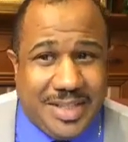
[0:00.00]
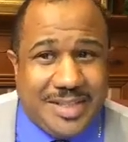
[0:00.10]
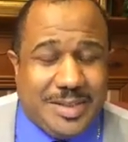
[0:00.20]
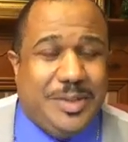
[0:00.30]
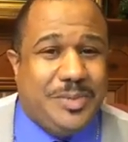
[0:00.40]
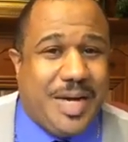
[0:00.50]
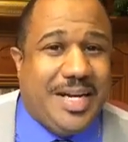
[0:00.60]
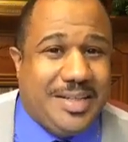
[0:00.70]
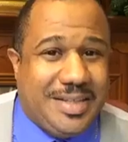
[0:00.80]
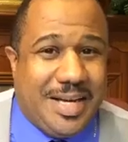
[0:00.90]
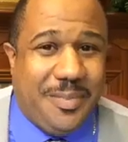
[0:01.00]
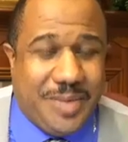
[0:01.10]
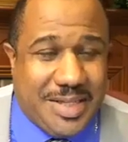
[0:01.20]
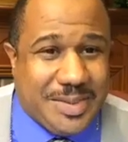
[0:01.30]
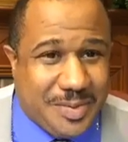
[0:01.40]
Let's use my
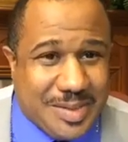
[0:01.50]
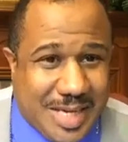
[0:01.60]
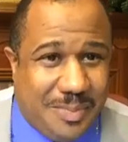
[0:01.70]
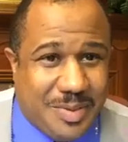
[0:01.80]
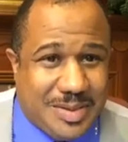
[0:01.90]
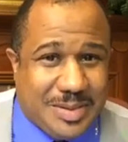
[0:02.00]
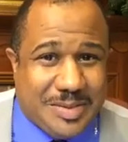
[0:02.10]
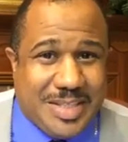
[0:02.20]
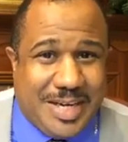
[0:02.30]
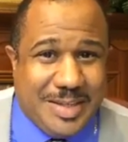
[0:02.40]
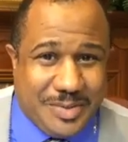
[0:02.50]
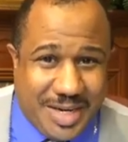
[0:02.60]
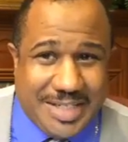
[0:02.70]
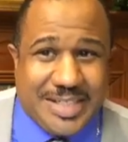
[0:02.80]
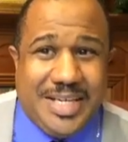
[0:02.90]
denomination, for example, the Church of God in
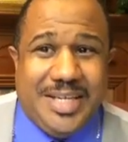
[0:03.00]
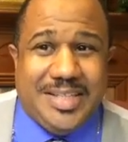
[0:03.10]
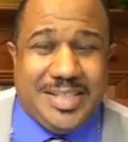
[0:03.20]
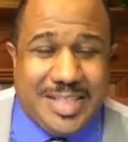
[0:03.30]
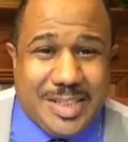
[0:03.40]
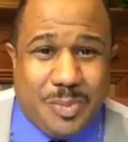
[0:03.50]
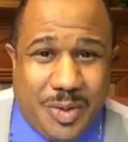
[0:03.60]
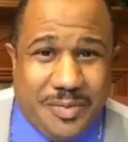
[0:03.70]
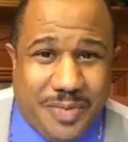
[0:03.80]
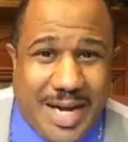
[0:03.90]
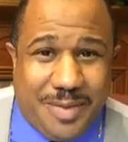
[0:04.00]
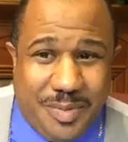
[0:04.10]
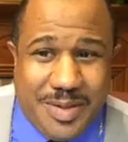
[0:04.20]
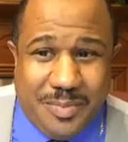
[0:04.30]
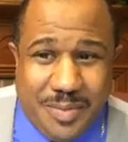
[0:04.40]
Christ, 6.5
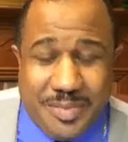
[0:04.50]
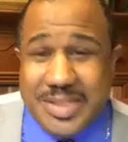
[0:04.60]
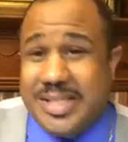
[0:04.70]
million members.